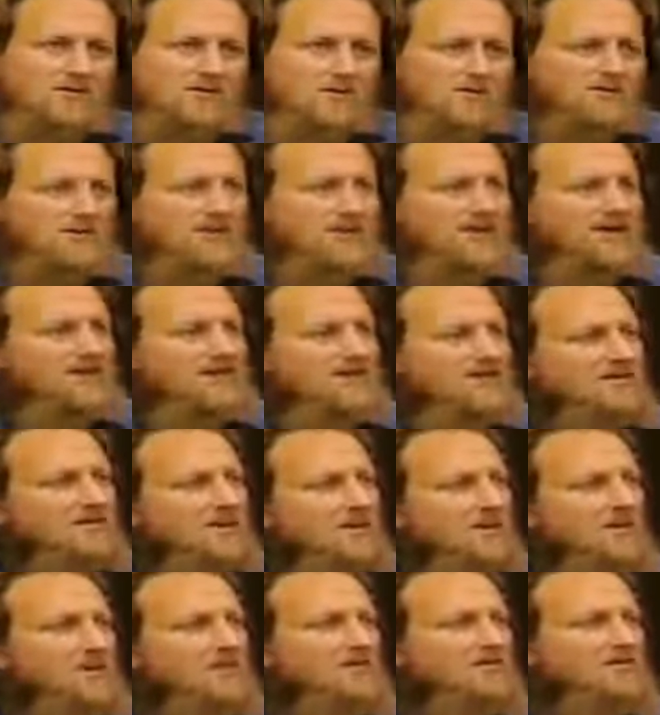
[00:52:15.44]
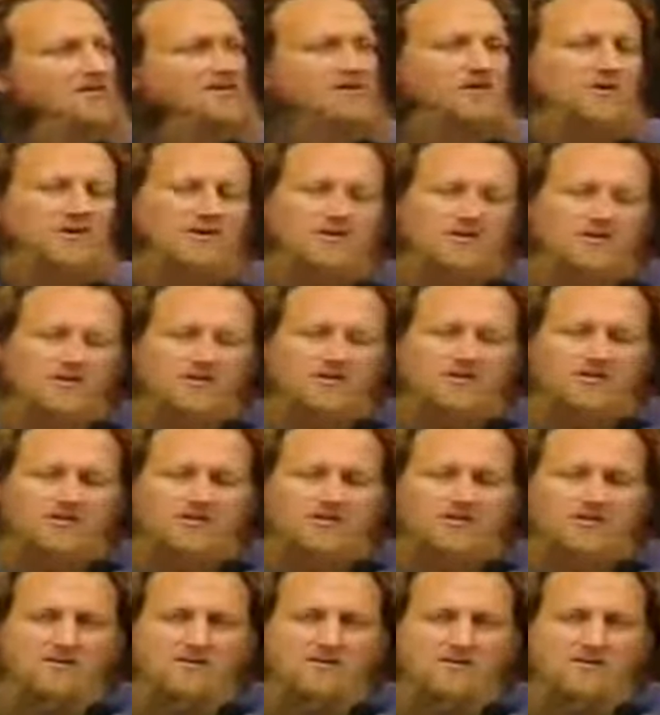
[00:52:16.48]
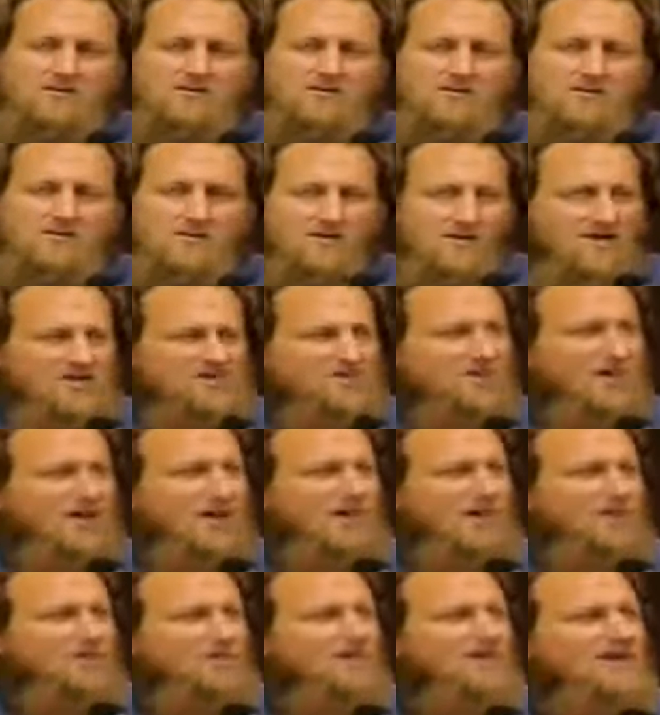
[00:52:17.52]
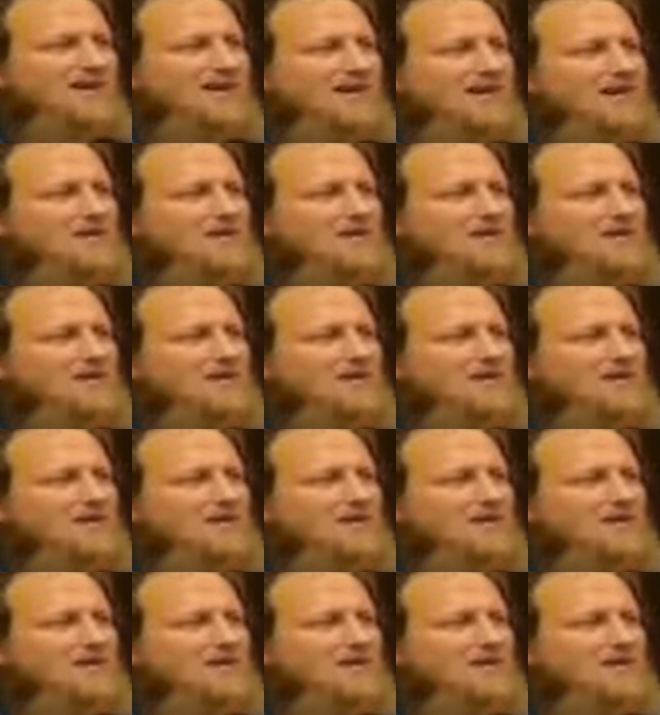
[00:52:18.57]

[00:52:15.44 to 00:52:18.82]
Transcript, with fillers: then the way to do it is by being